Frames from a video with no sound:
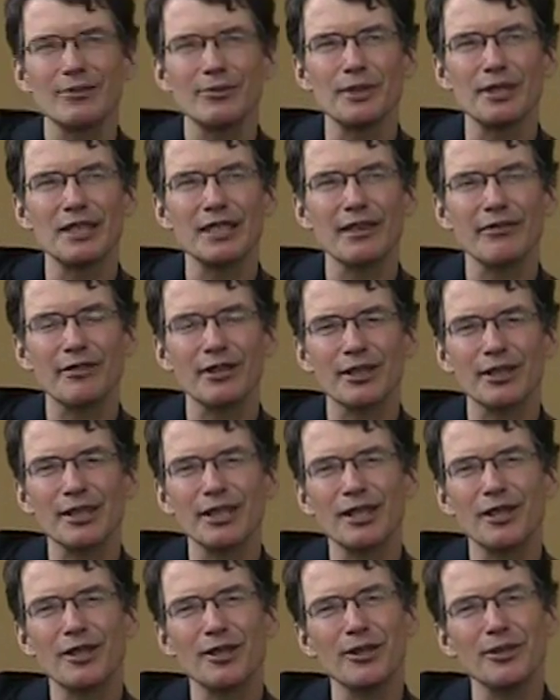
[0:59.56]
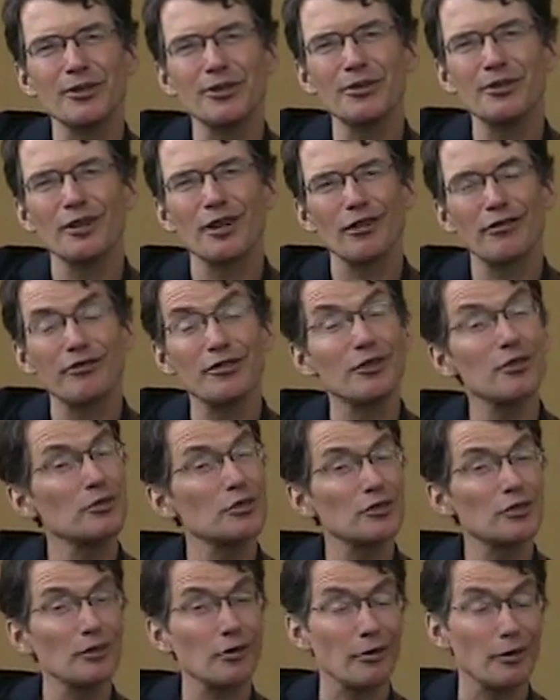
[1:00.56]
We definitely include a few
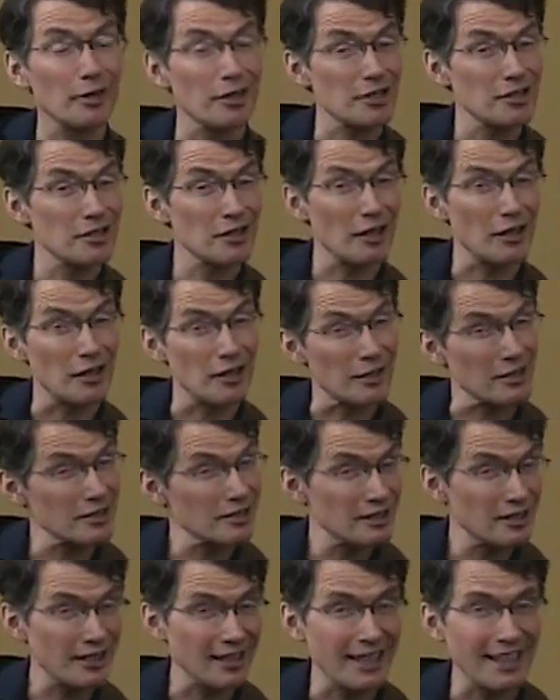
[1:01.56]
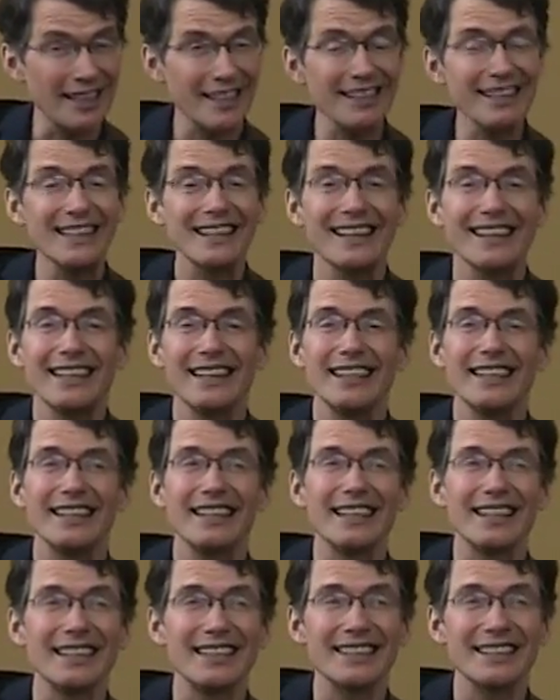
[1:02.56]
story songs today
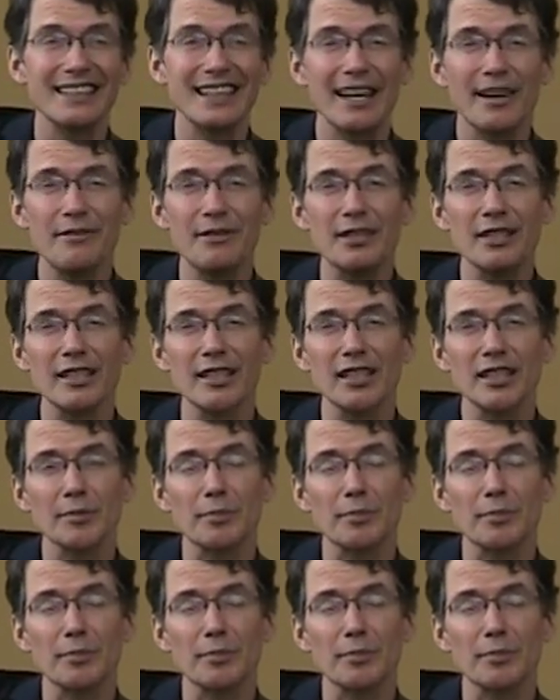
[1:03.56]
and everything is